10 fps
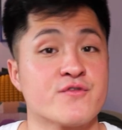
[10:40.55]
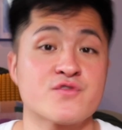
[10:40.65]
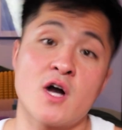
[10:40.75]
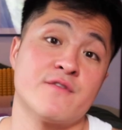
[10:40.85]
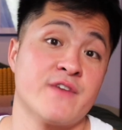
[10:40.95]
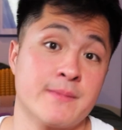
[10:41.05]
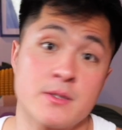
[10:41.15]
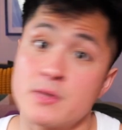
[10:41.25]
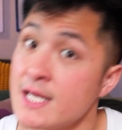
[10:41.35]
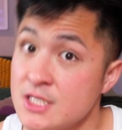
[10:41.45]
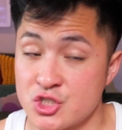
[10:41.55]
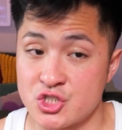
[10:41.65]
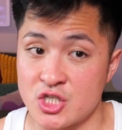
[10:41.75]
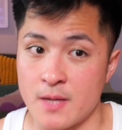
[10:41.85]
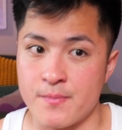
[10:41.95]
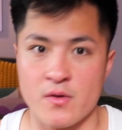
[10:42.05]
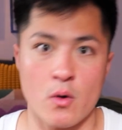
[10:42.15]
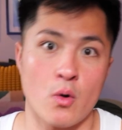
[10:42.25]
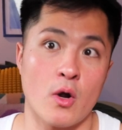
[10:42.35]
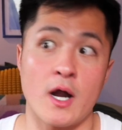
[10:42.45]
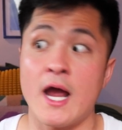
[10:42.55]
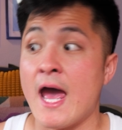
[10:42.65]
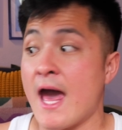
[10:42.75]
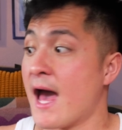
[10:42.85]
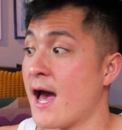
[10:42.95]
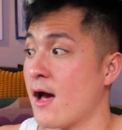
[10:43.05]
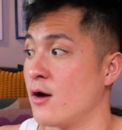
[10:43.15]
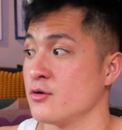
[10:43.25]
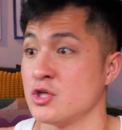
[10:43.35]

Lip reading: fraught family relationships, or how,